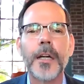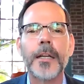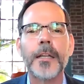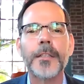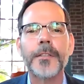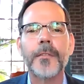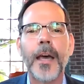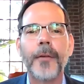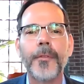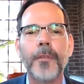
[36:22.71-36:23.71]
and I do
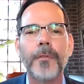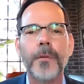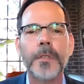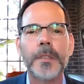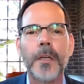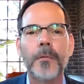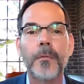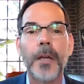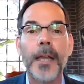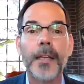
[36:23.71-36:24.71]
that with a focus on
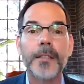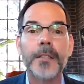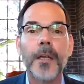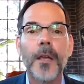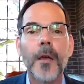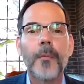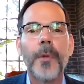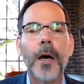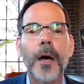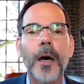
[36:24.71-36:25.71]
race
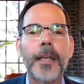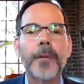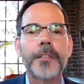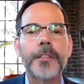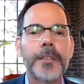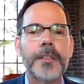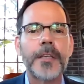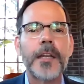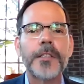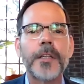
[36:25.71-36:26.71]
but, and
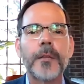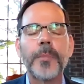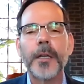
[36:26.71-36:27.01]
racialization.